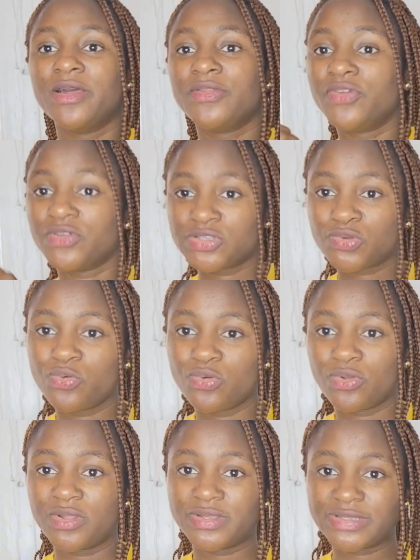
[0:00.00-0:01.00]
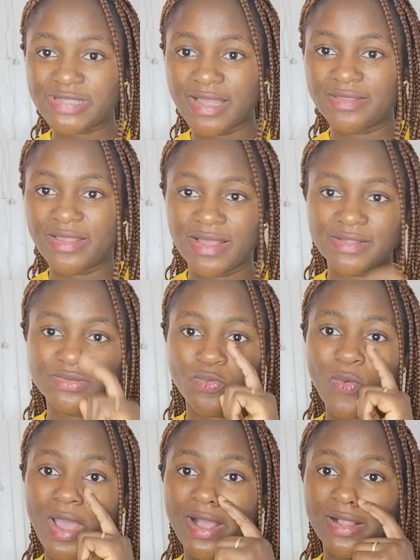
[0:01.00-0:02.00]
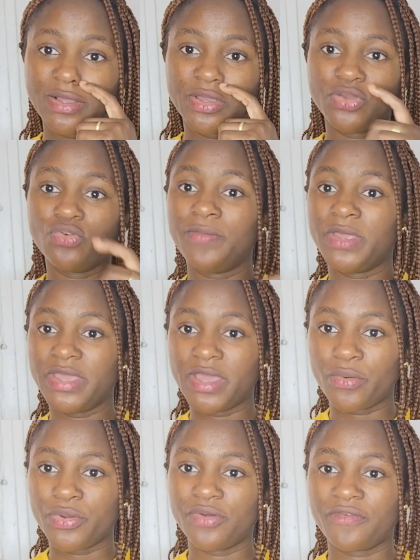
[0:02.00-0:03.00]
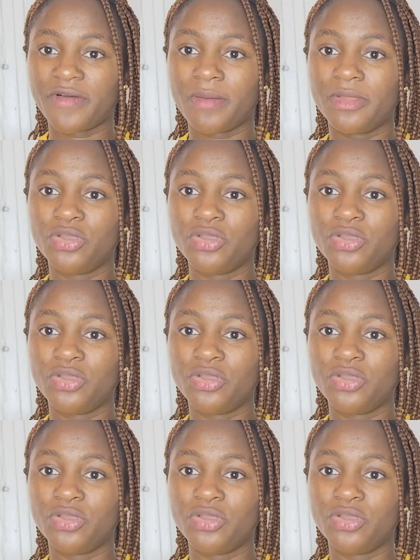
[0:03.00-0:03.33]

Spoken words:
the school understand that while you'll be here with your family,